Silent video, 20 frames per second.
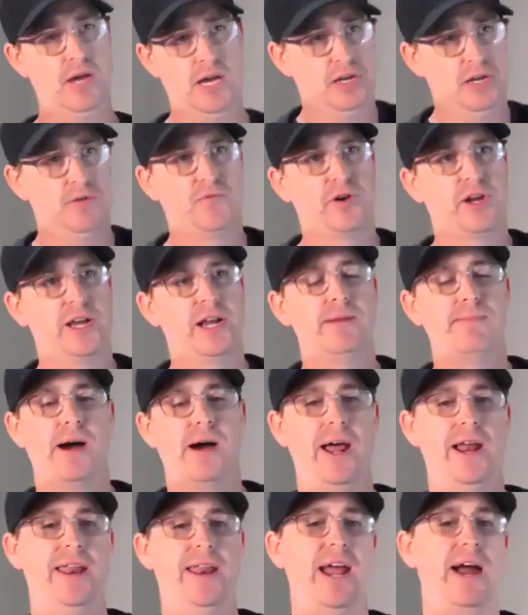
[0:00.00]
forget about
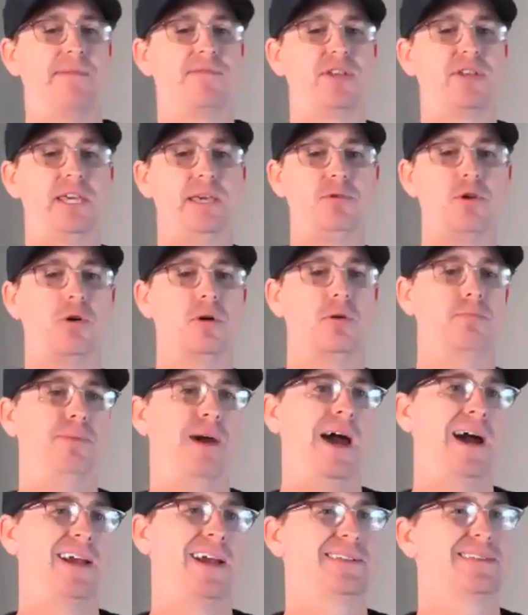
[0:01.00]
it. I didn't have to keep going
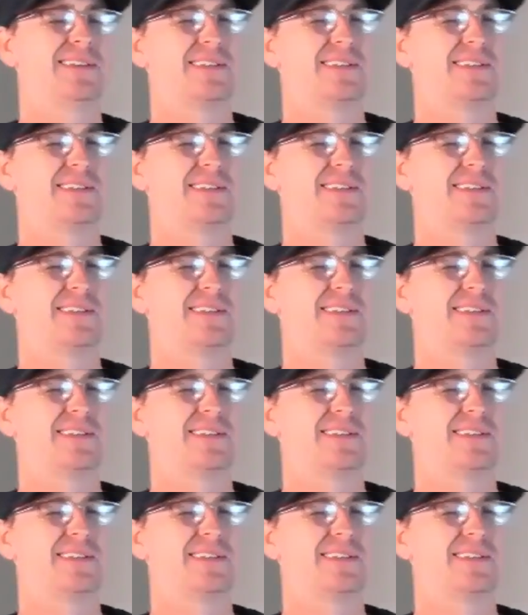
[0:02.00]
back. Is this